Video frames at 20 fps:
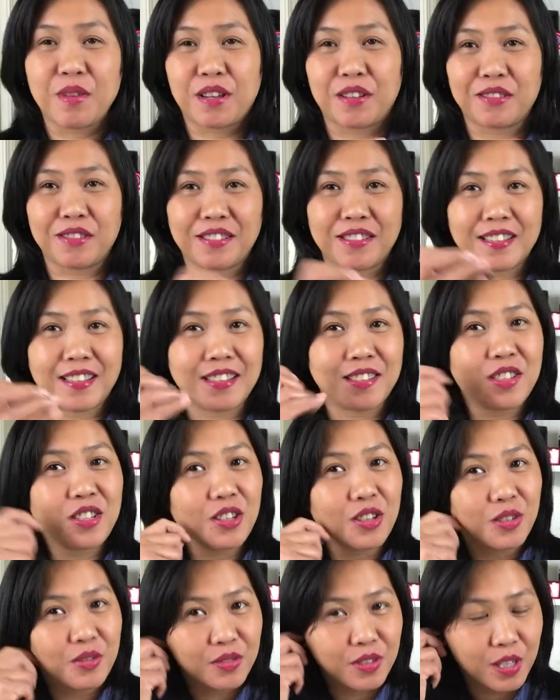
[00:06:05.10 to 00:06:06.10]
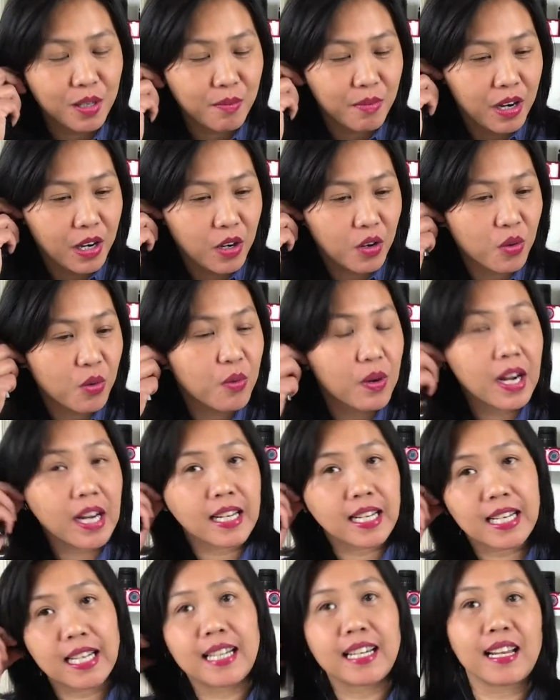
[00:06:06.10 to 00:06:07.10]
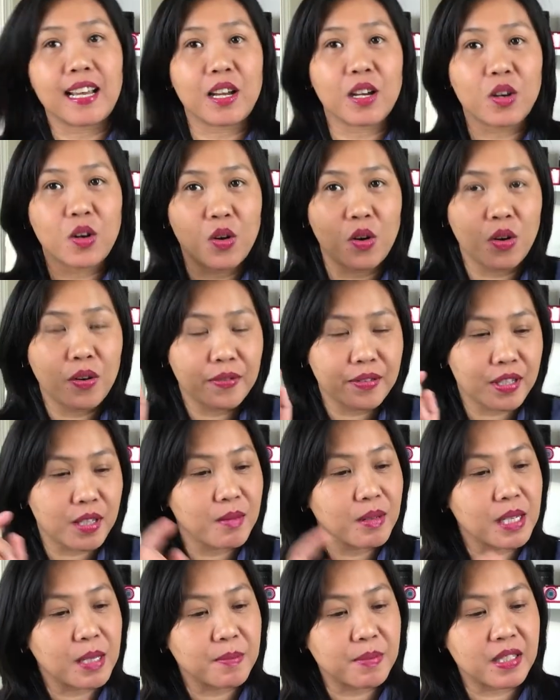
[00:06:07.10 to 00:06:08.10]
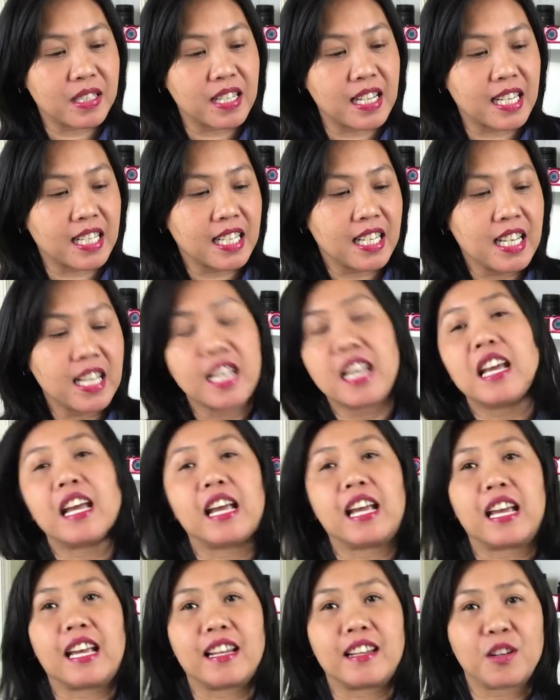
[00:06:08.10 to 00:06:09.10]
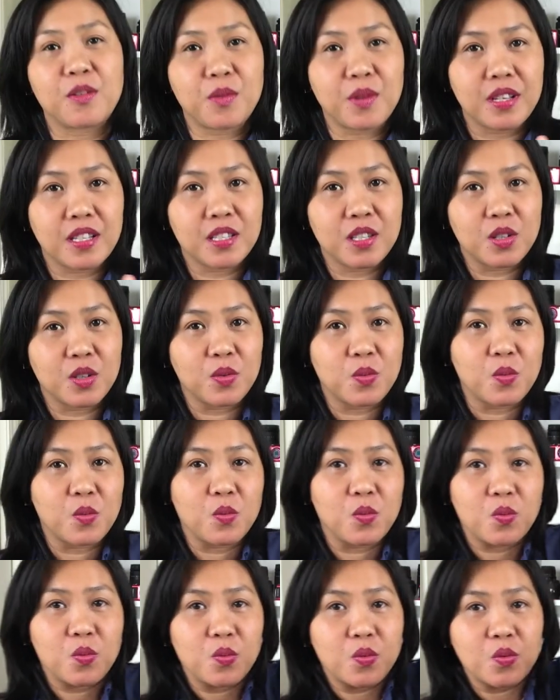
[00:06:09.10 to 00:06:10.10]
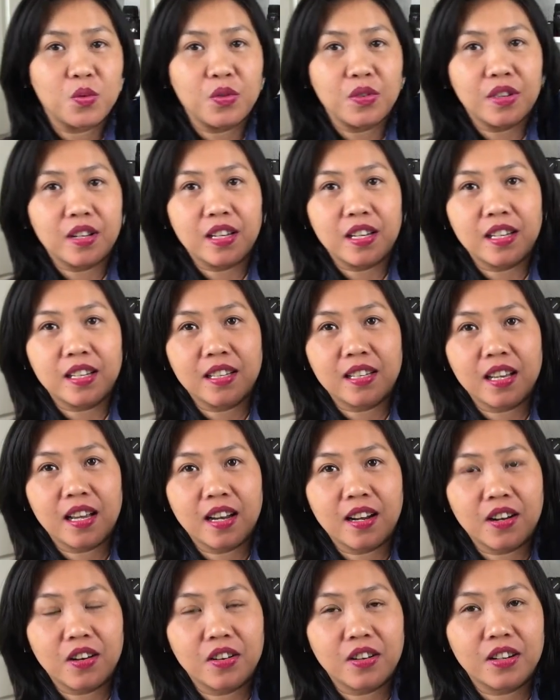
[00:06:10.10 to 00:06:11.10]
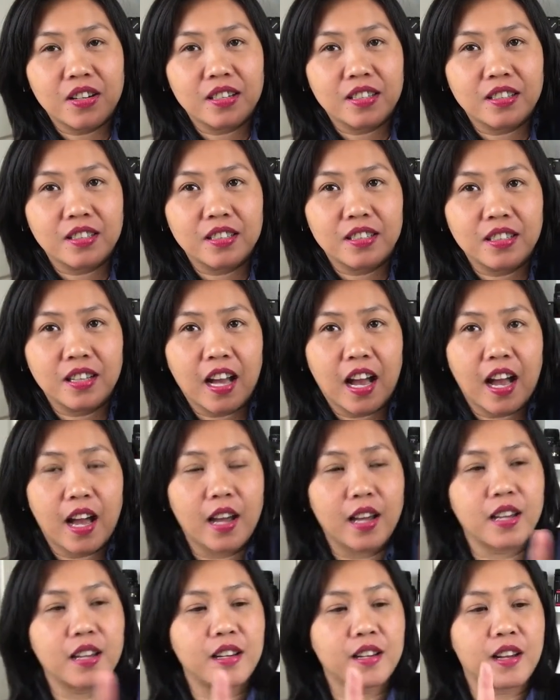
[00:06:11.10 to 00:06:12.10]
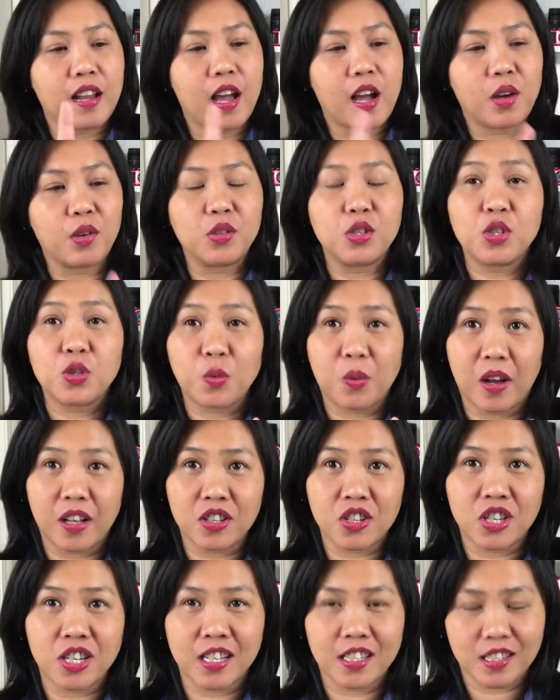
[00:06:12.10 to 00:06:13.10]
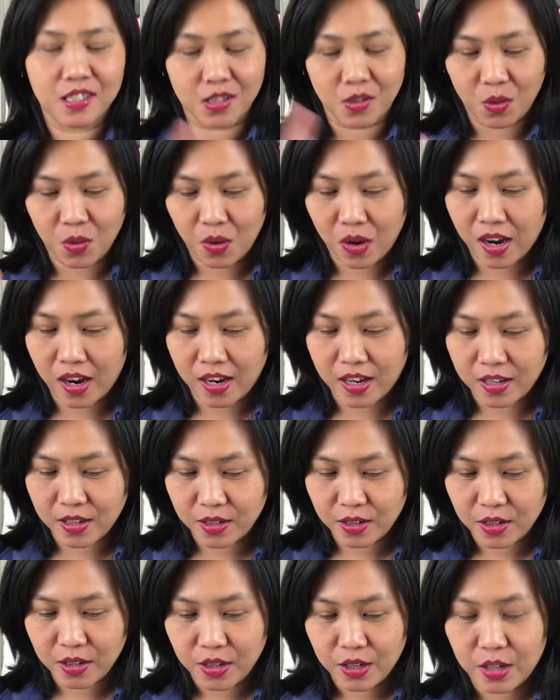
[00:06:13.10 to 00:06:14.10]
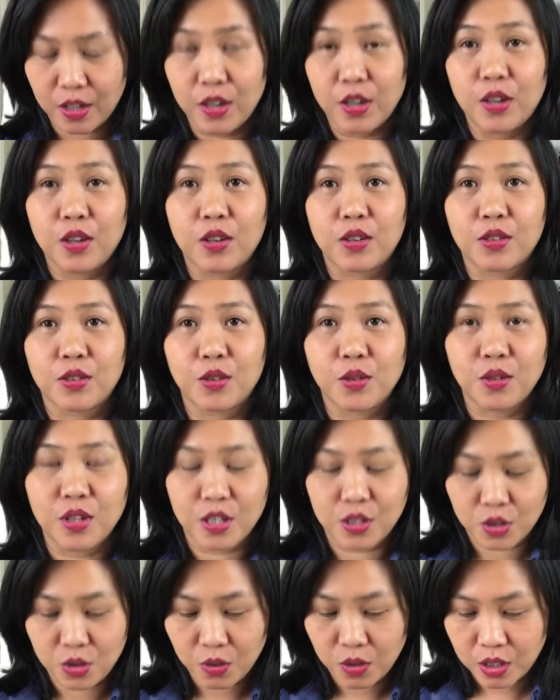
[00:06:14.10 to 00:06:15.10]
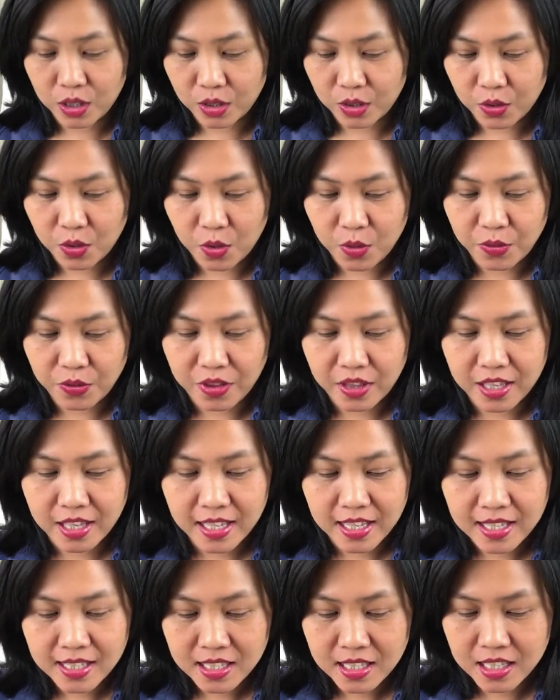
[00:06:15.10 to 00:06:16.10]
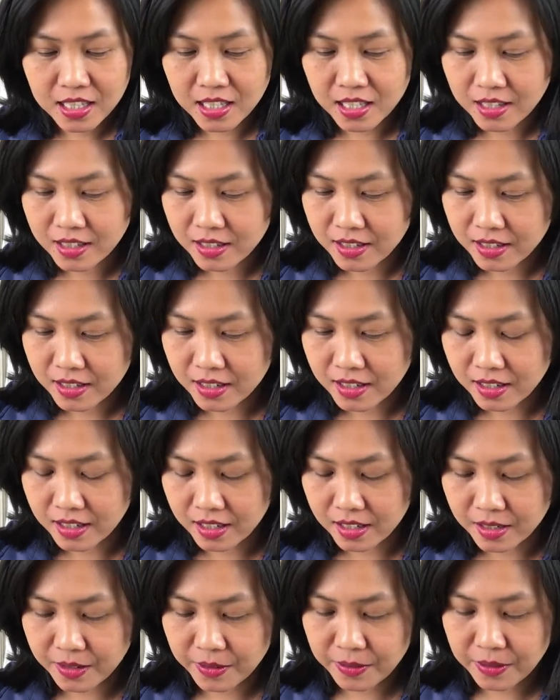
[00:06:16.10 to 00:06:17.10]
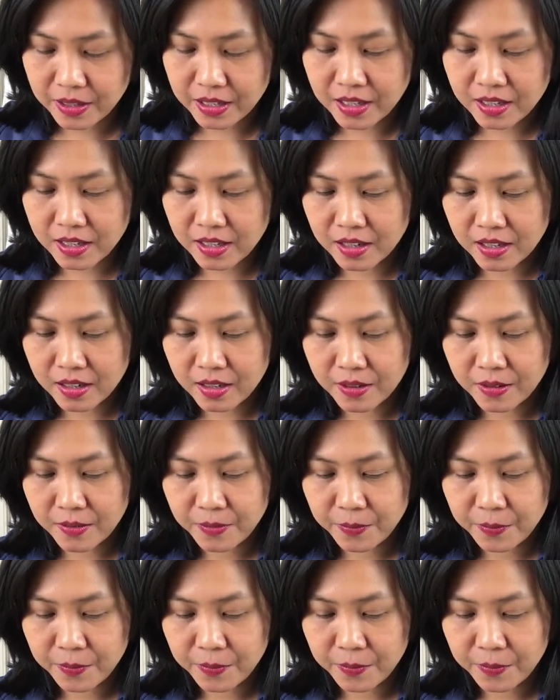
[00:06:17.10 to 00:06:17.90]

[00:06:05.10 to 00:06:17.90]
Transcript: because the two of them I already let go of some lipstick and the reason there I now swatch it so I don't need to let go of this and